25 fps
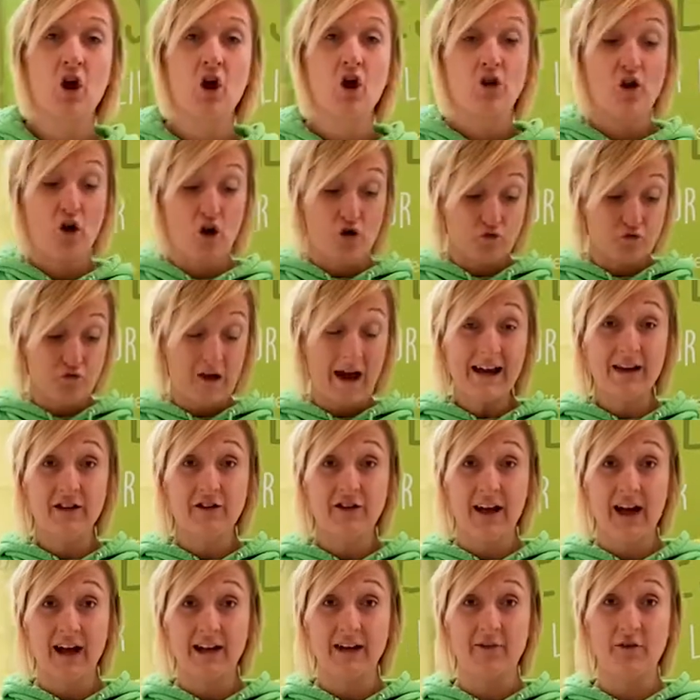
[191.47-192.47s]
The right
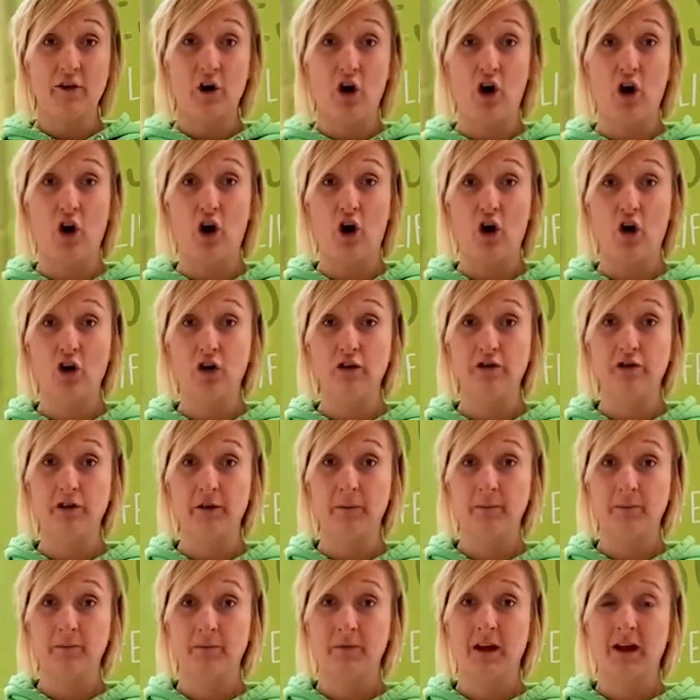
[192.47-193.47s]
side of the heart
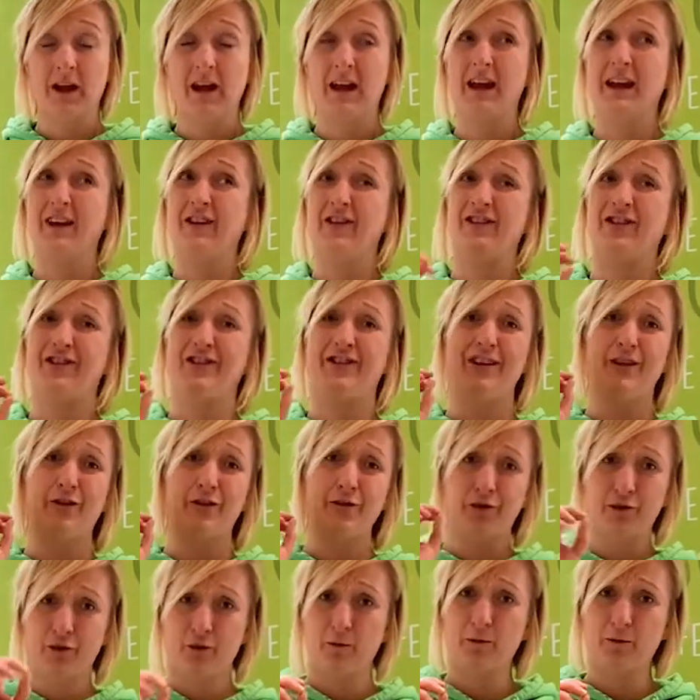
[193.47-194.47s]
is still
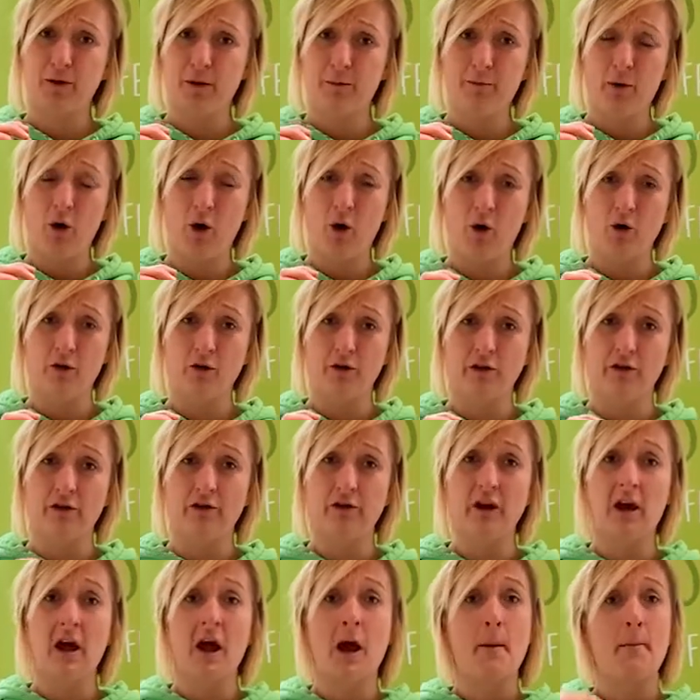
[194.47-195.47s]
super
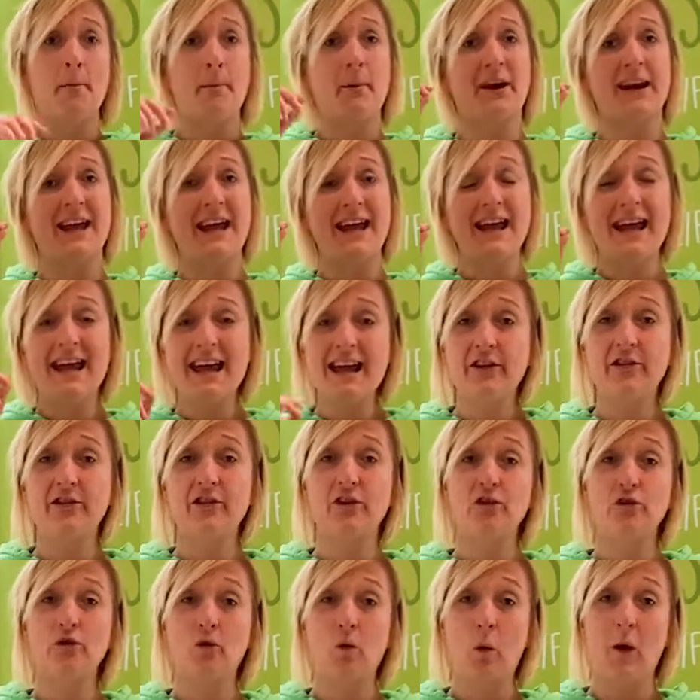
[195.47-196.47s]
important, but it
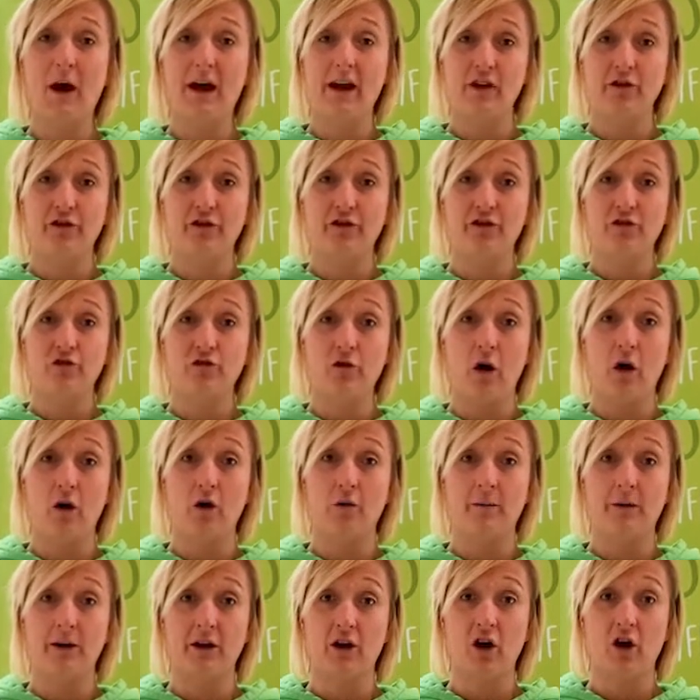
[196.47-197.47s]
isn't quite as
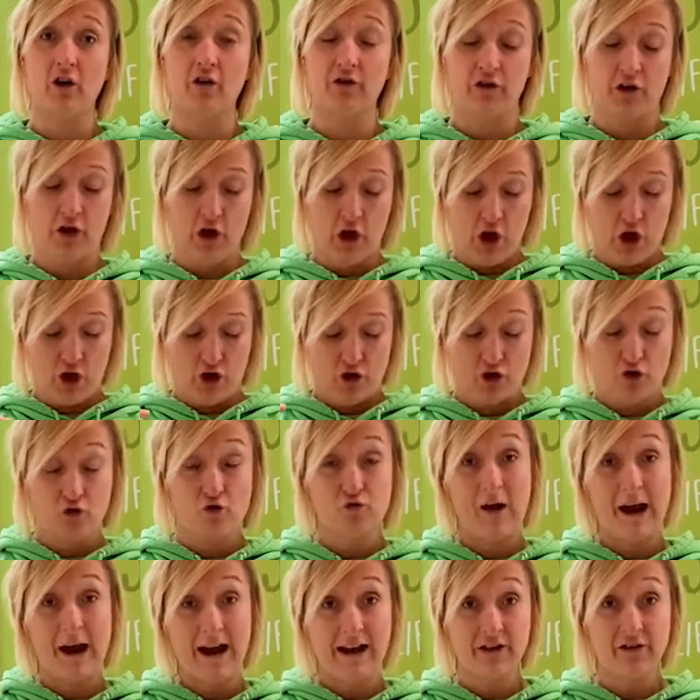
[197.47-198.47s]
strong, because the
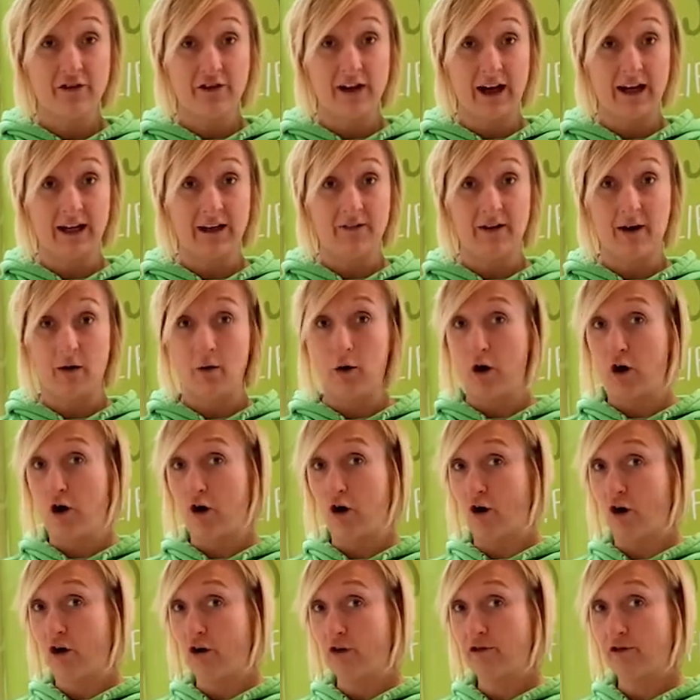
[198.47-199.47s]
right side of our
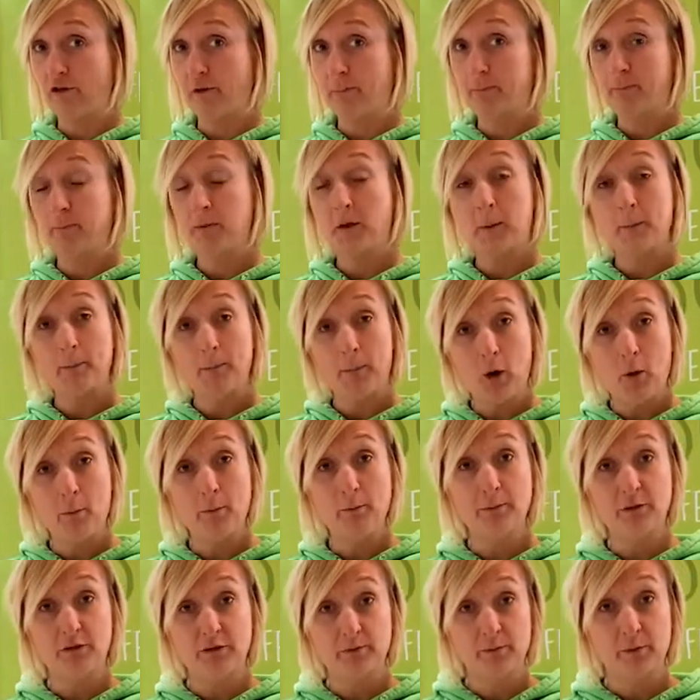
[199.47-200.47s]
heart
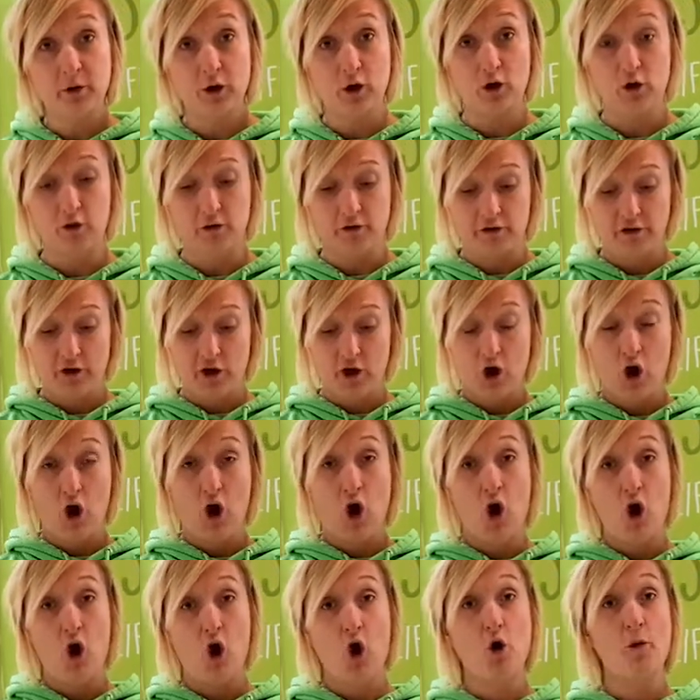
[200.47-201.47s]
pumps blood
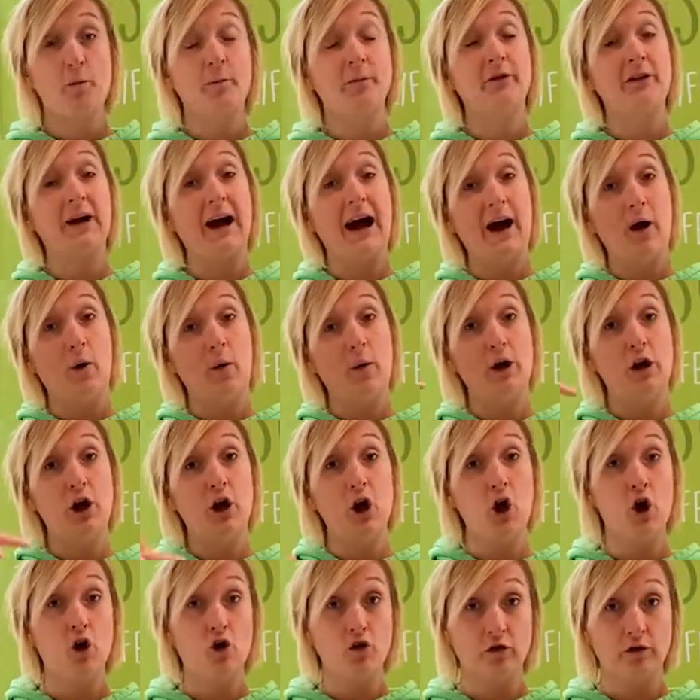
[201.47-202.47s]
up to our
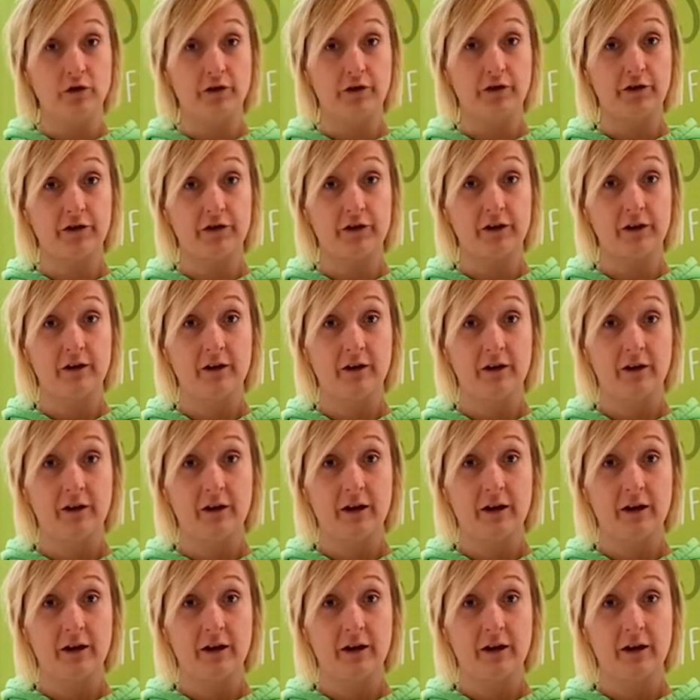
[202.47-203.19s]
lungs.